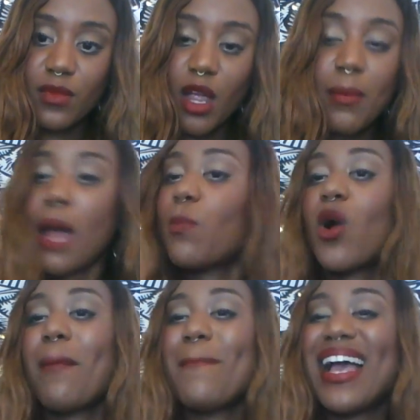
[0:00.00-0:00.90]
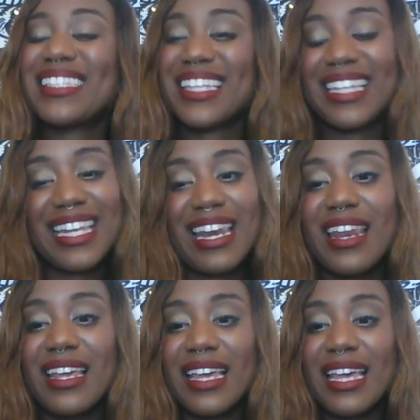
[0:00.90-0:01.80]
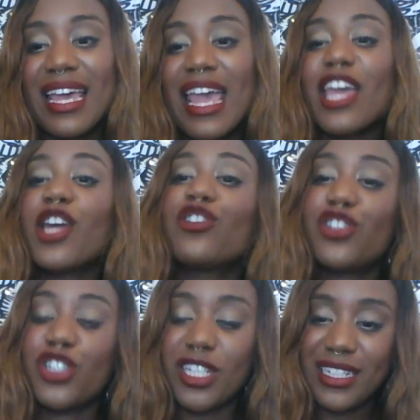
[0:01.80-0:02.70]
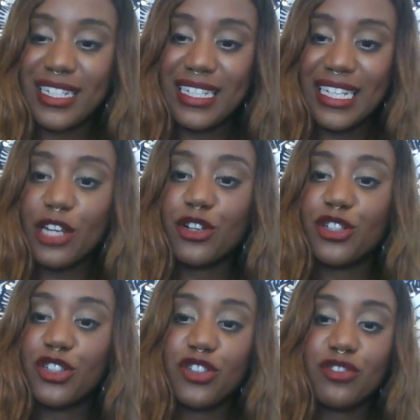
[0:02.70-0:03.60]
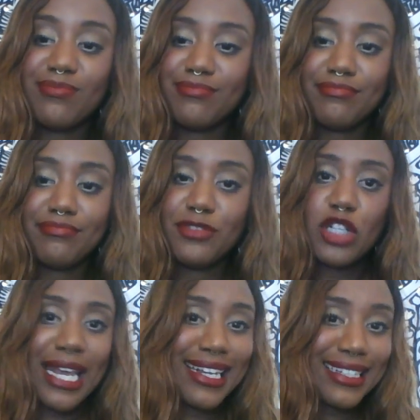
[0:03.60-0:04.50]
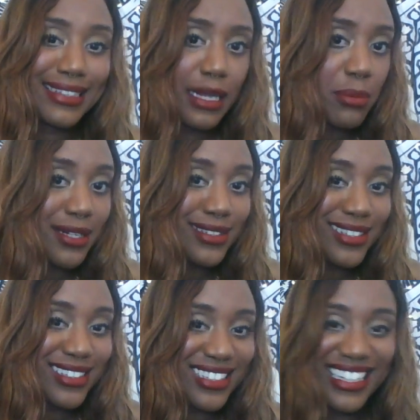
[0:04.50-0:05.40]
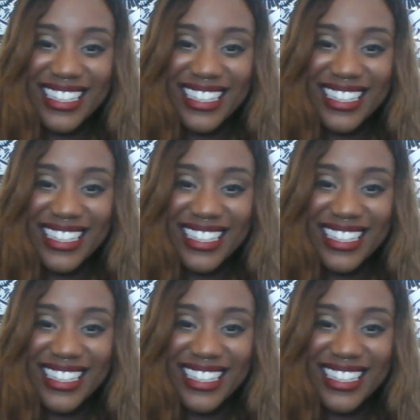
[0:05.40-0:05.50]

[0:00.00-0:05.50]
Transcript: or my more masculine energy, energetic Libras.